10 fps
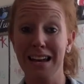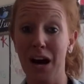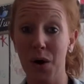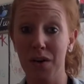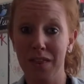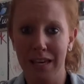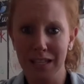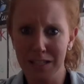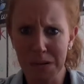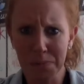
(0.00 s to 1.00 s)
Now,
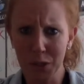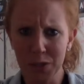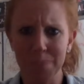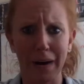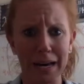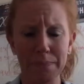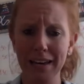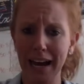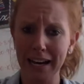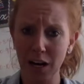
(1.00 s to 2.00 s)
these numbers might
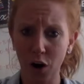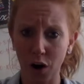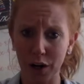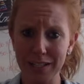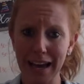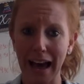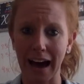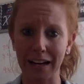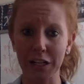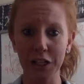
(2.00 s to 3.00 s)
be kind of hard to
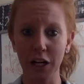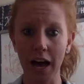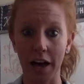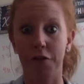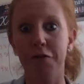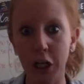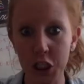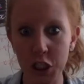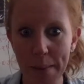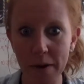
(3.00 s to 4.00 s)
add in your head for
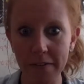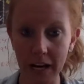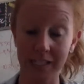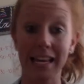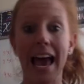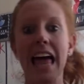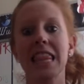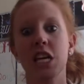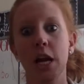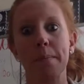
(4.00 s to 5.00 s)
some of us,
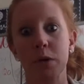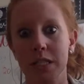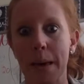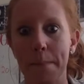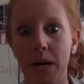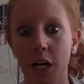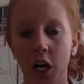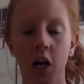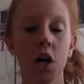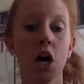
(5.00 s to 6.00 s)
and the numbers get
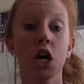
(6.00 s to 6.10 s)
bigger.